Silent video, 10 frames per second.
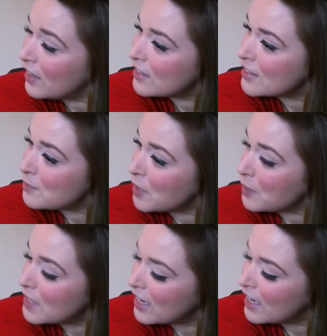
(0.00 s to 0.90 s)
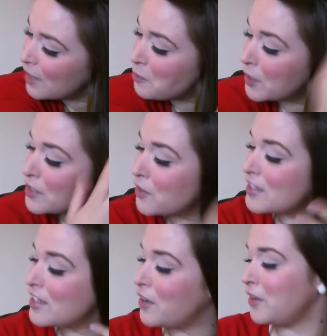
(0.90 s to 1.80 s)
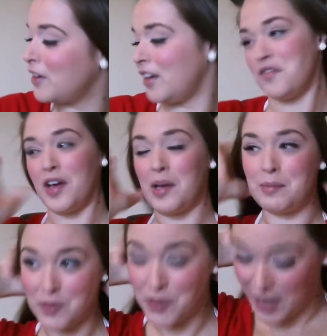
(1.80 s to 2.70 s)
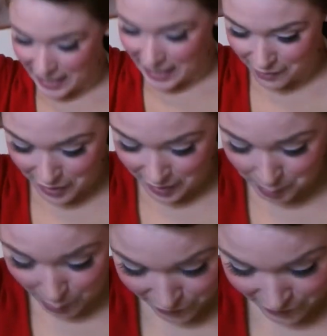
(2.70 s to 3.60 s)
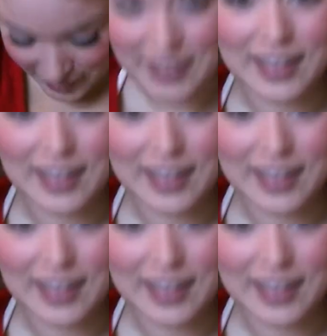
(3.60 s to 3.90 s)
sometimes I can get pretty stressed out if I'm trying to get everything perfect